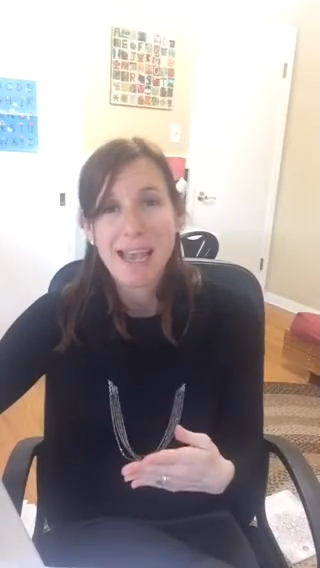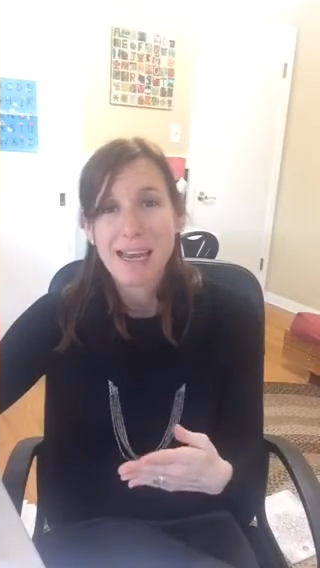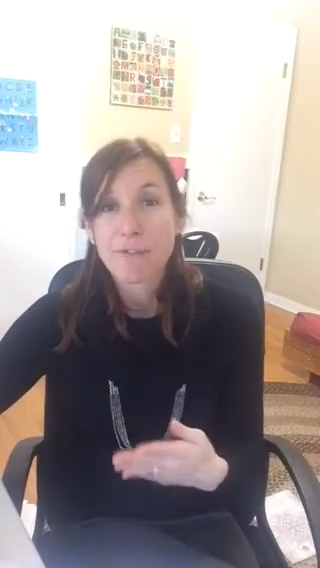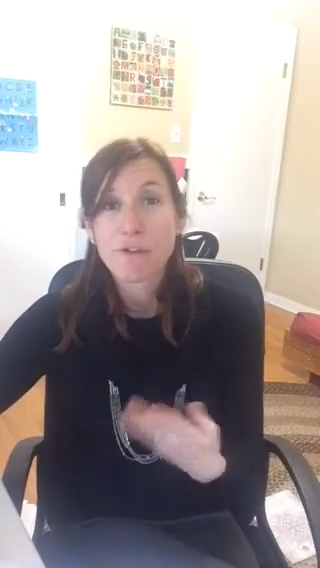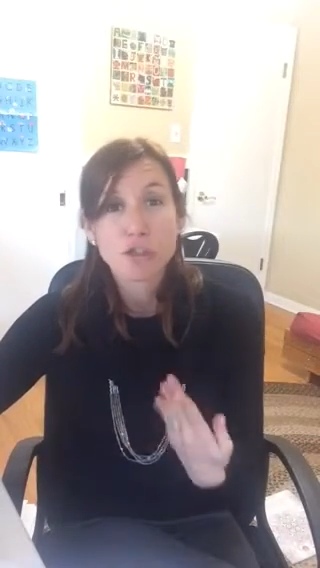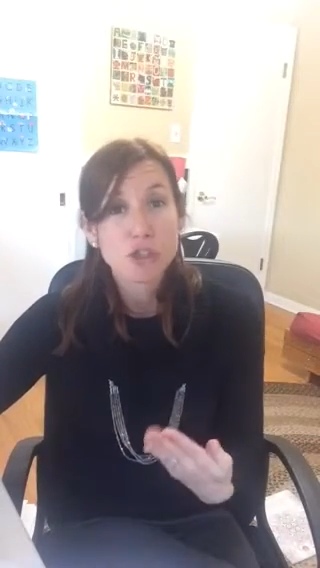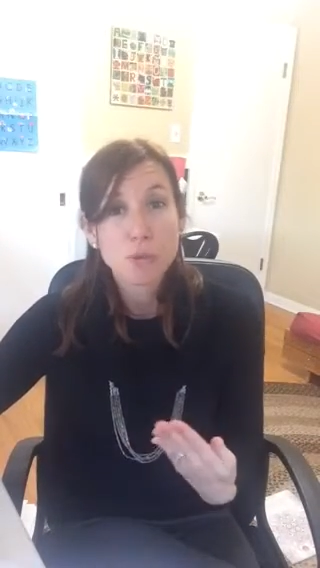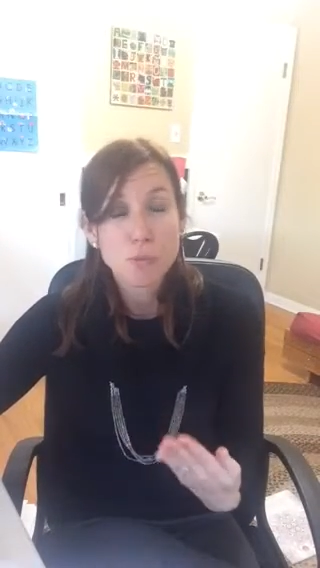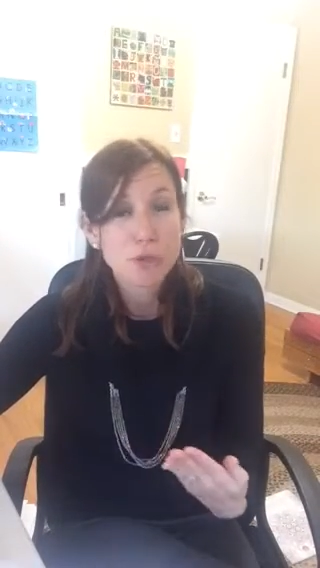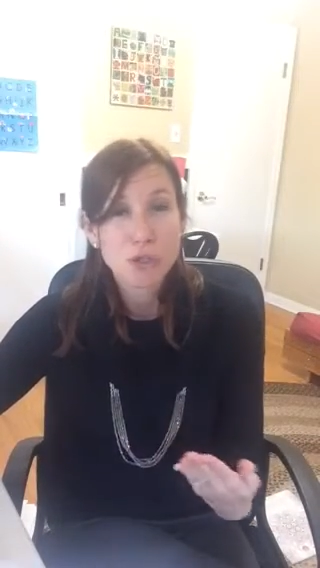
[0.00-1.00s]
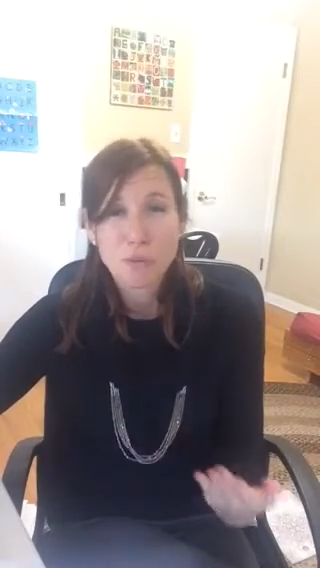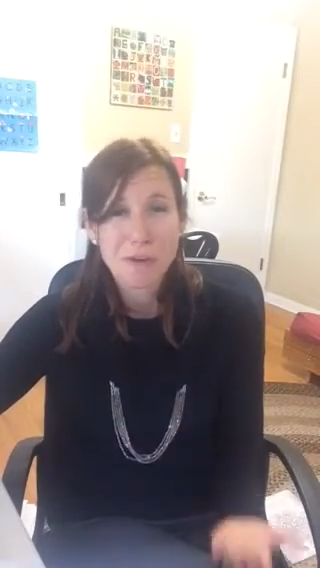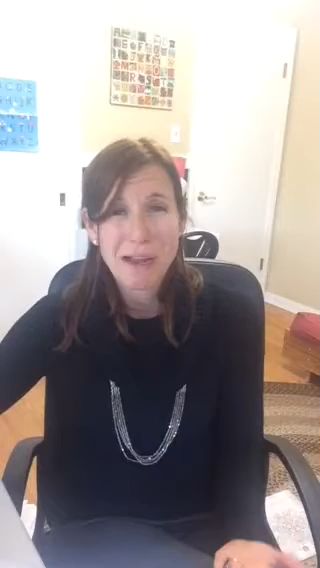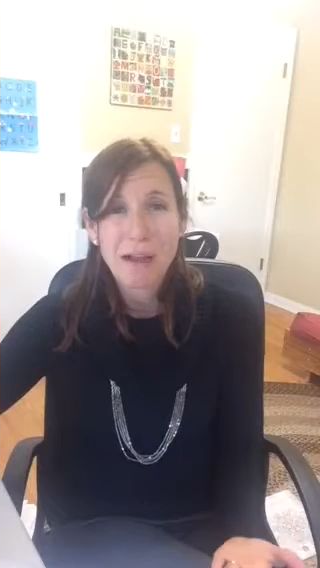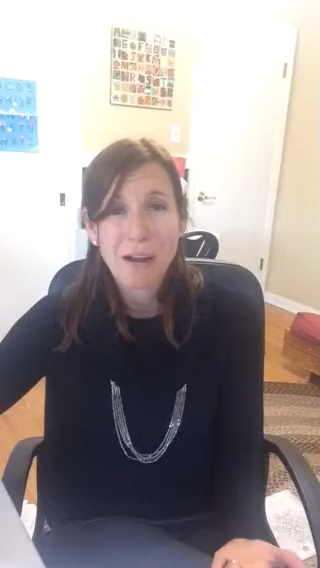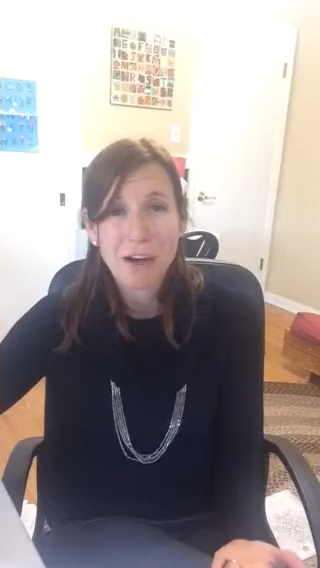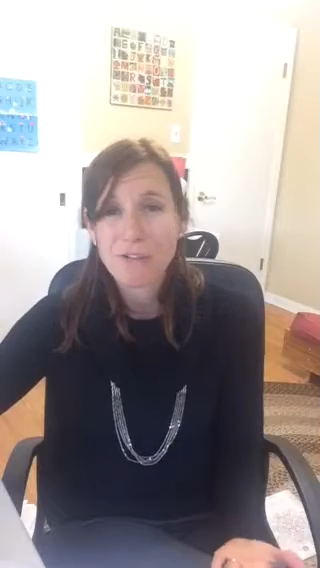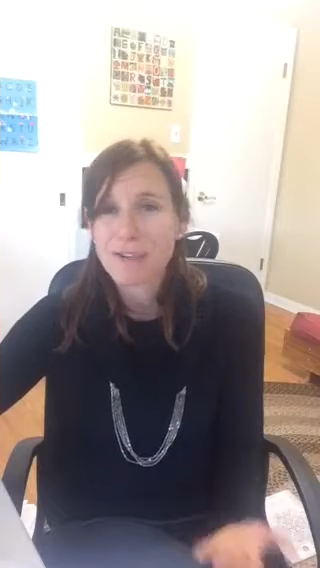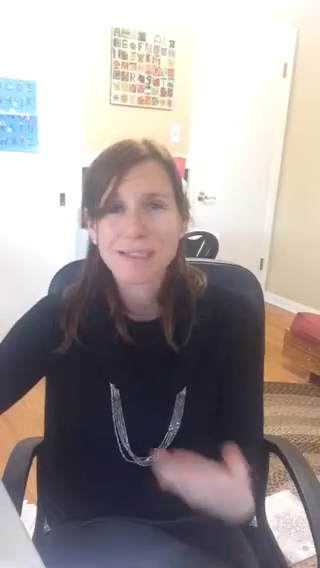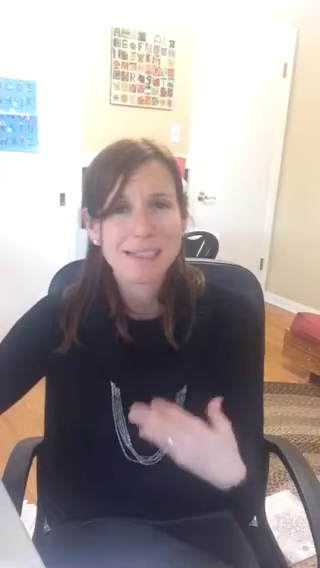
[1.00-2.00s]
And if you're super not
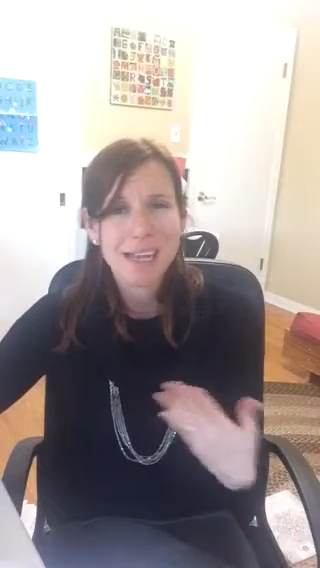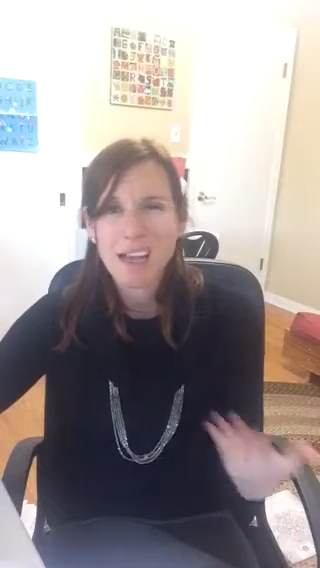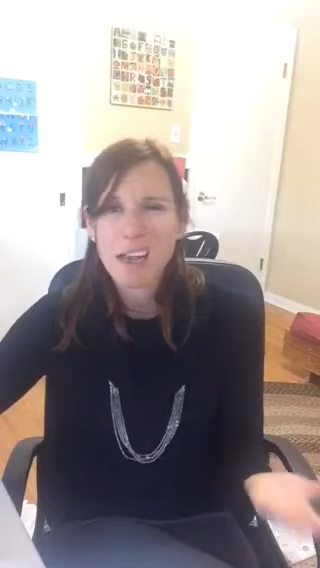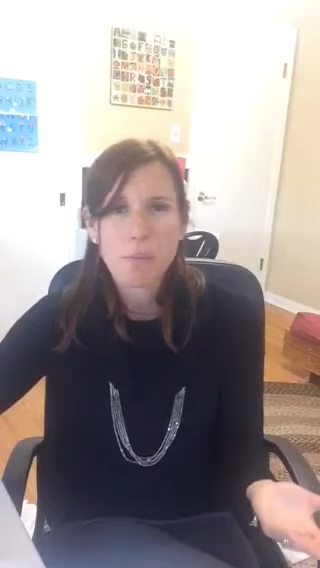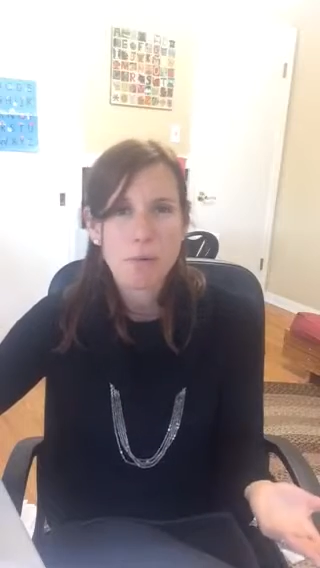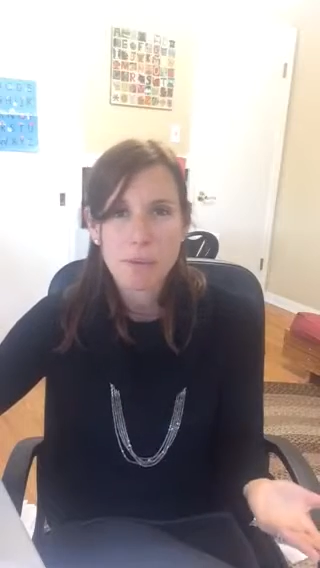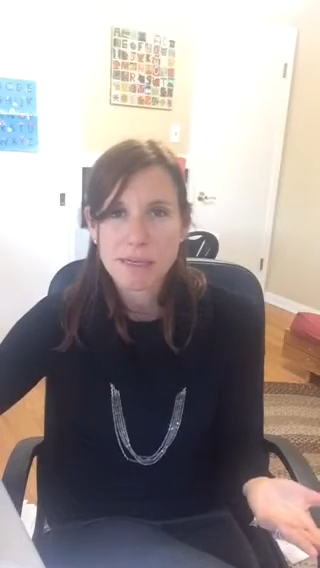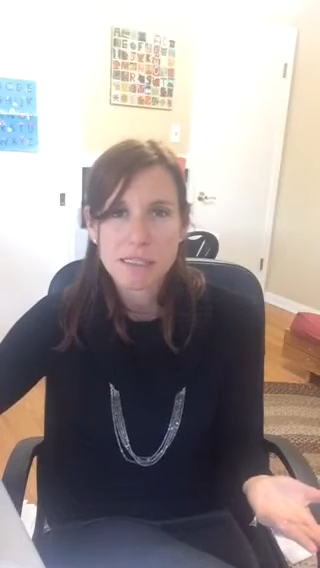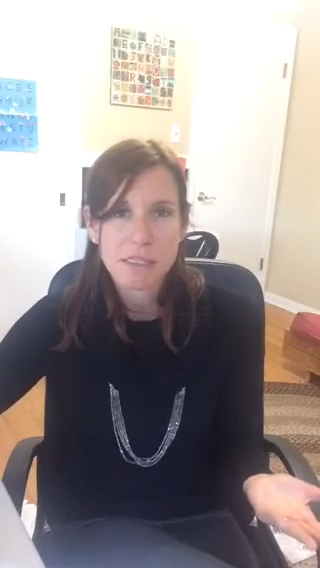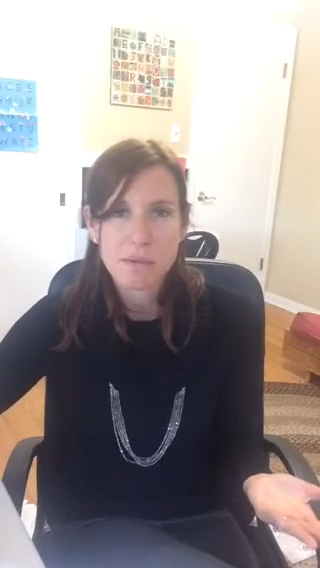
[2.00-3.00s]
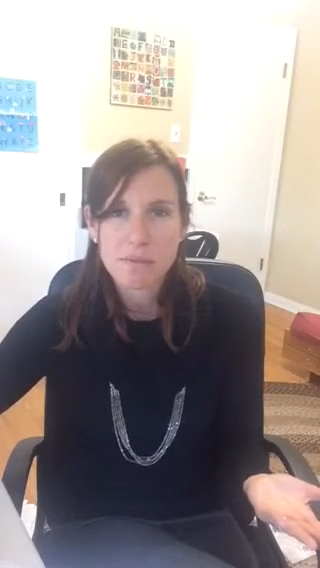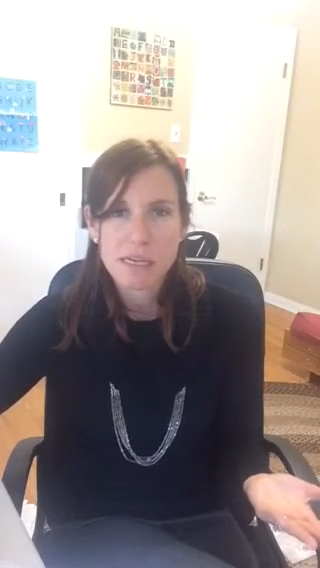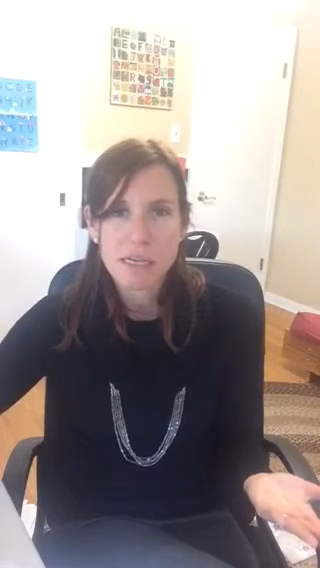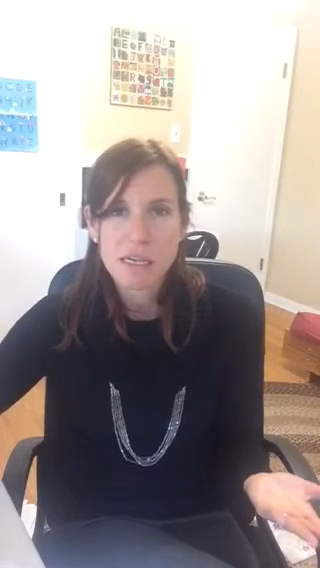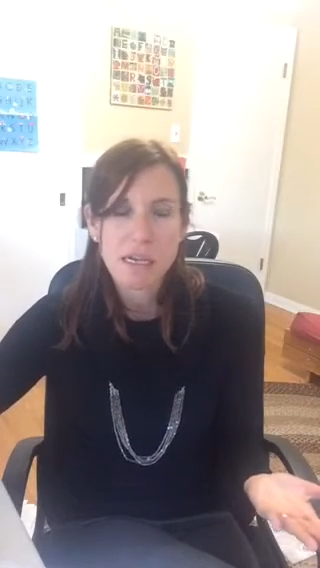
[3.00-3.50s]
hungry, just take a couple bites of something.